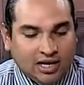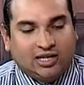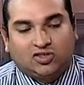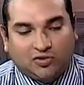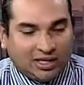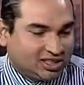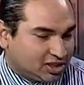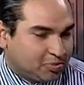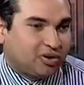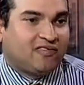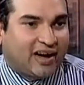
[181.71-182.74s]
is really
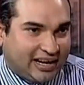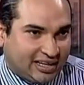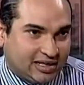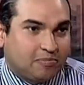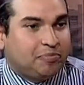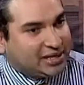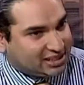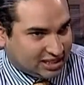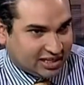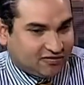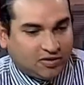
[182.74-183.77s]
just providing them
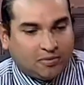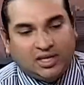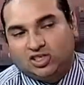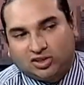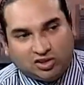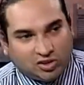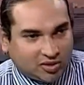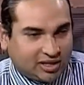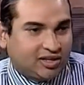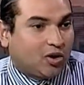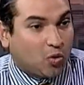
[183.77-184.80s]
basic information so
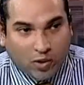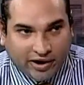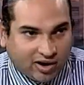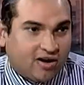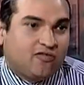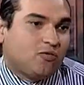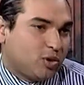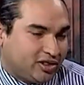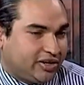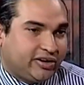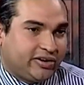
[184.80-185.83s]
that they're aware of
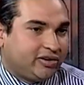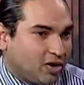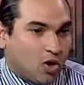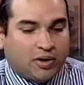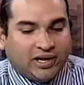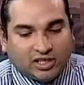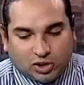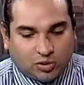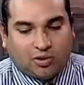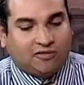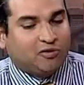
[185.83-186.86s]
what they're going
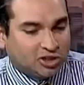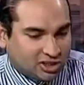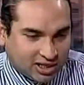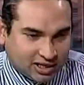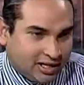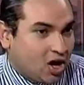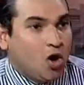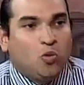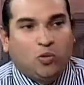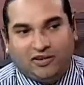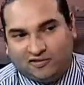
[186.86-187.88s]
into. Unfortunately,
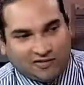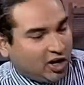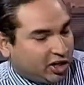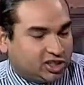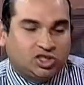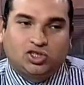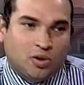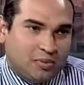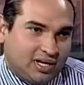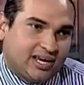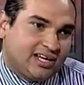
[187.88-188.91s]
we've heard so
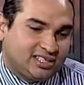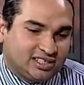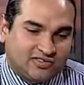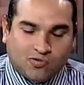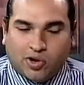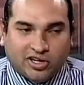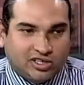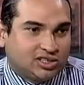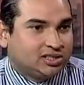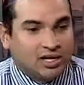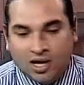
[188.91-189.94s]
many cases of
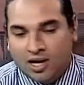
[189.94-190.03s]
workers